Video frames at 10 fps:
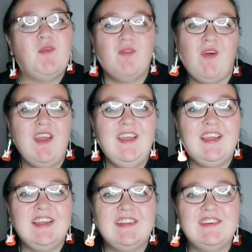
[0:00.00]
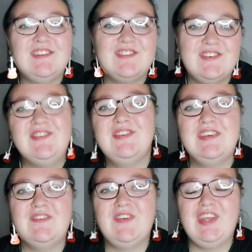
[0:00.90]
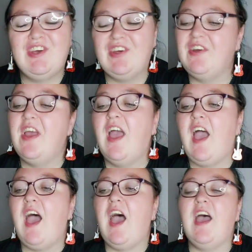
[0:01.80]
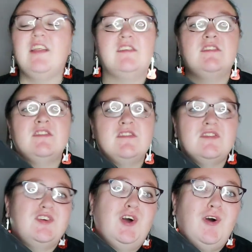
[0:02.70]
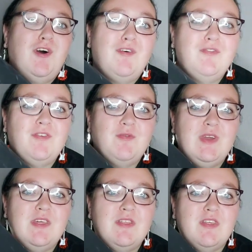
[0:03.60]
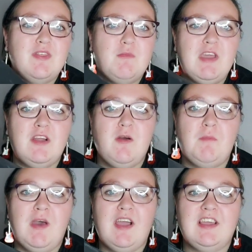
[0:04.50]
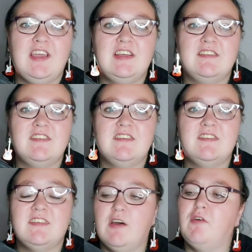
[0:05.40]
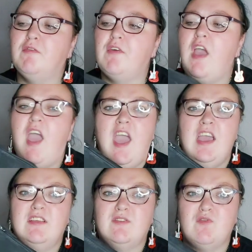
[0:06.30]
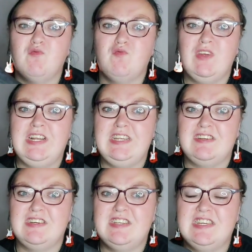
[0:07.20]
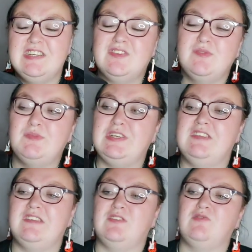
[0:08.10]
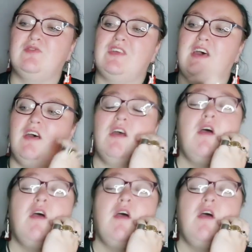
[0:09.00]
right in to this video and start off with the makeup bag itself. It's really dirty, so please ignore that.